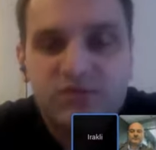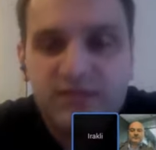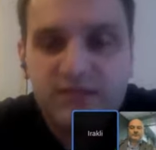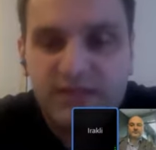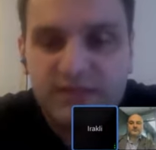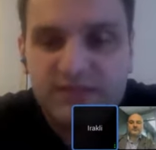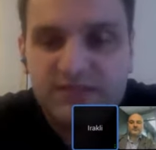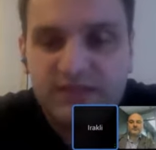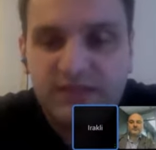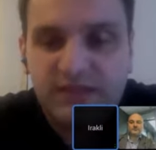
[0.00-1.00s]
that I have
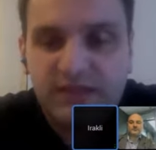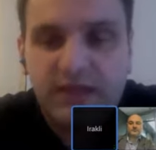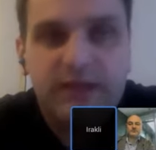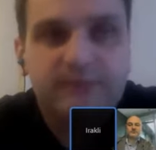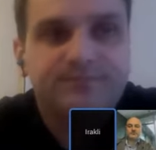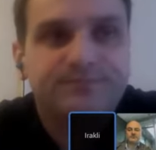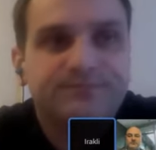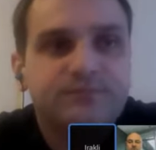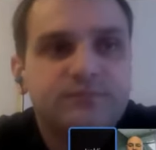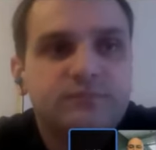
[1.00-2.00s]
seen
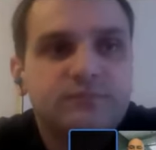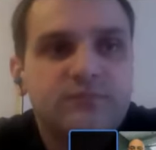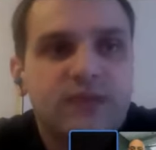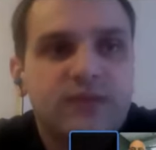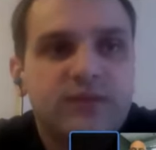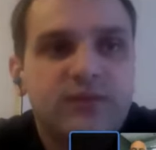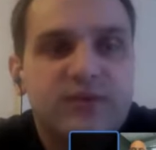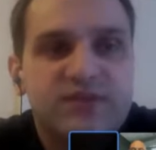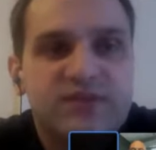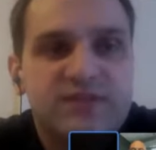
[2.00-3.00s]
to
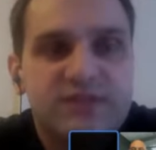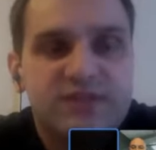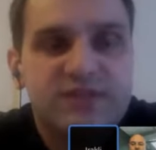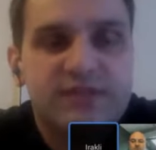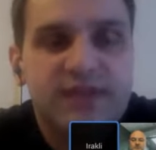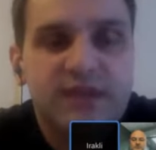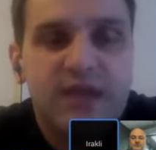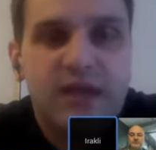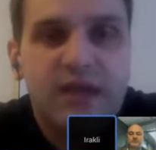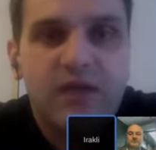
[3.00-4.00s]
achieve such thing.
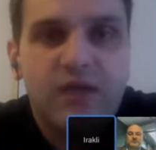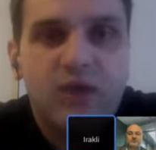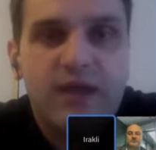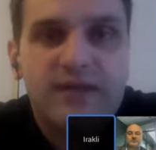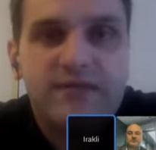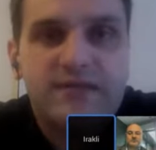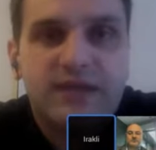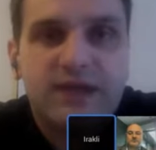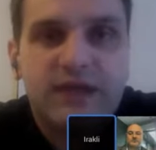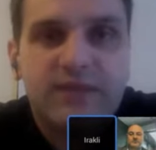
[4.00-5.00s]
One is
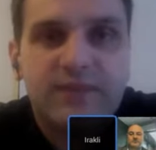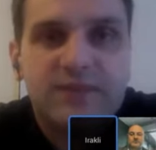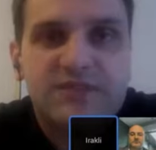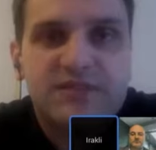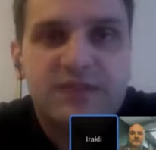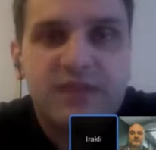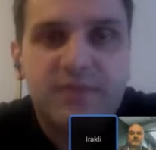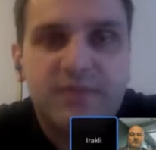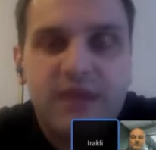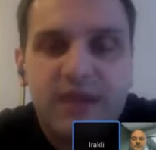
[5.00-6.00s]
some
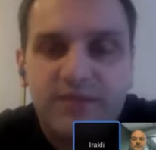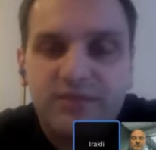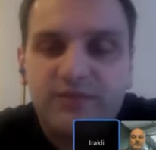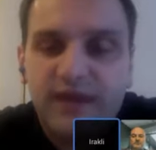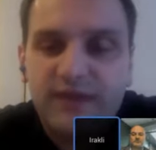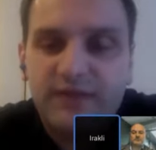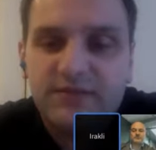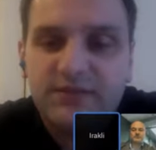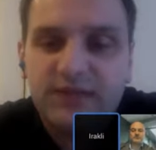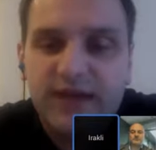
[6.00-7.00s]
API providers
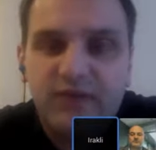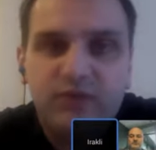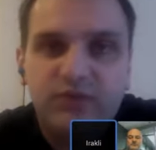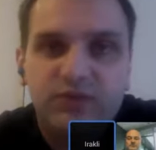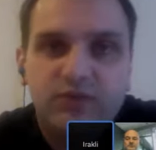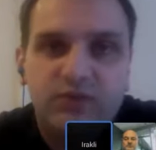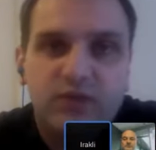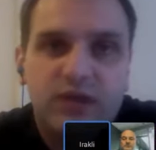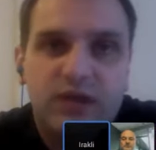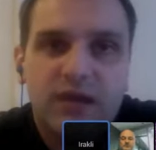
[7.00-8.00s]
allow you to
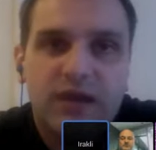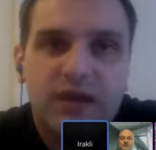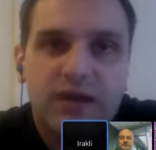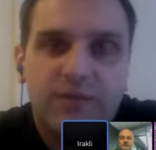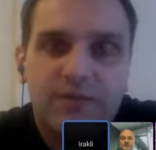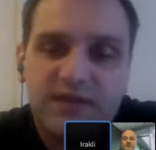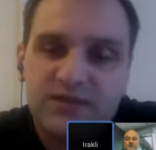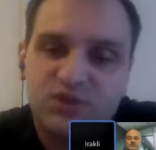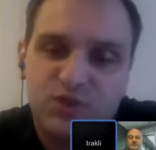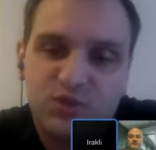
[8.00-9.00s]
pick
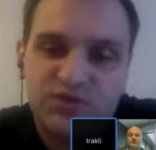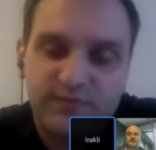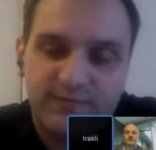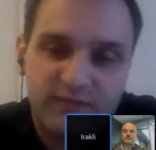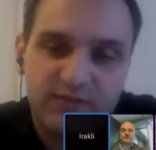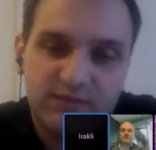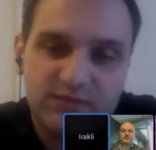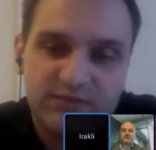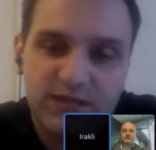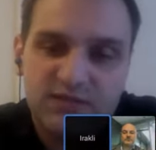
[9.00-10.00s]
and choose the
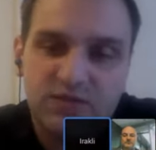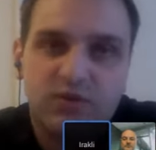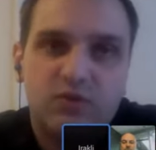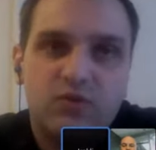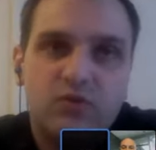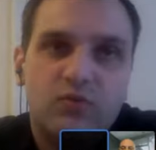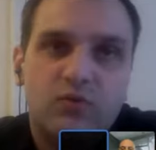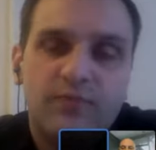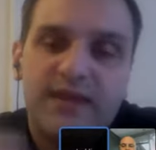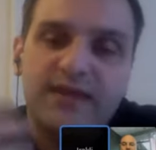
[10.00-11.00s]
fields. So you
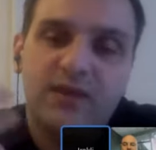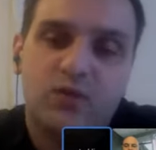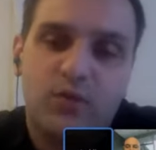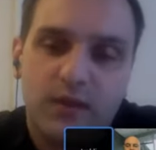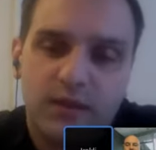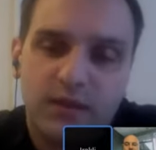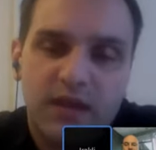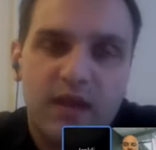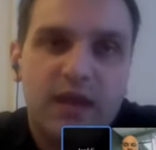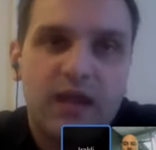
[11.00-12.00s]
make a query,
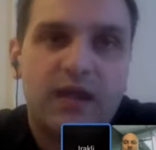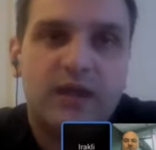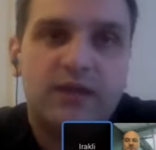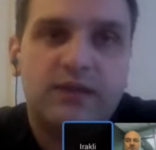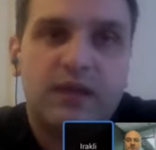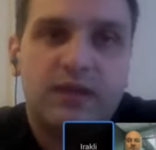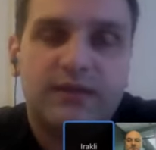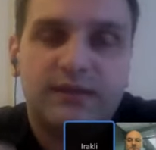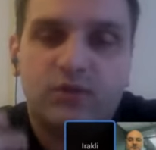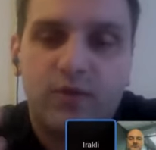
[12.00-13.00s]
and
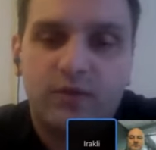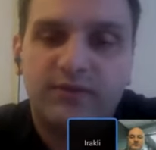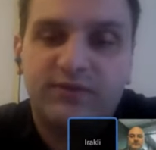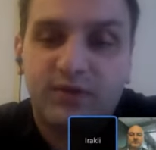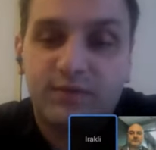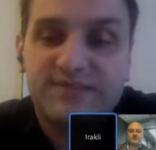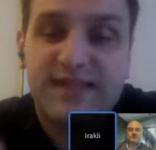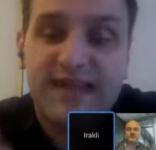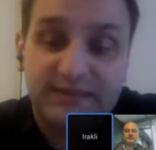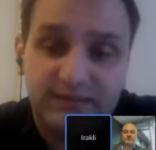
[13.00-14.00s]
that query determines
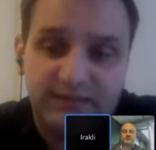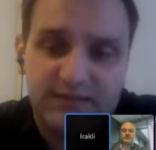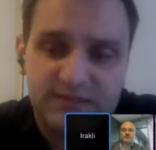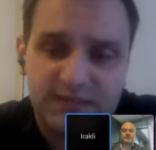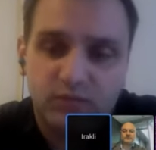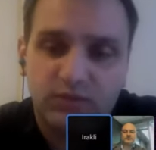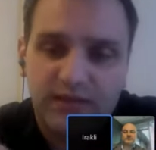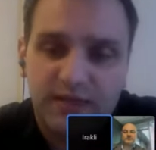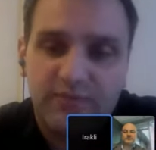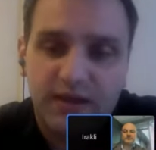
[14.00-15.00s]
the entities that will
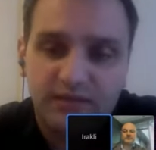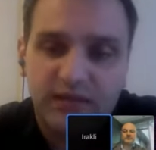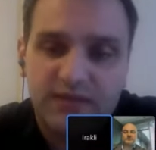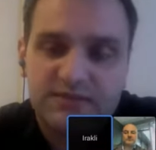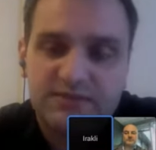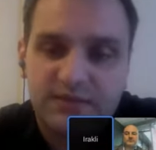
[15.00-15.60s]
come out as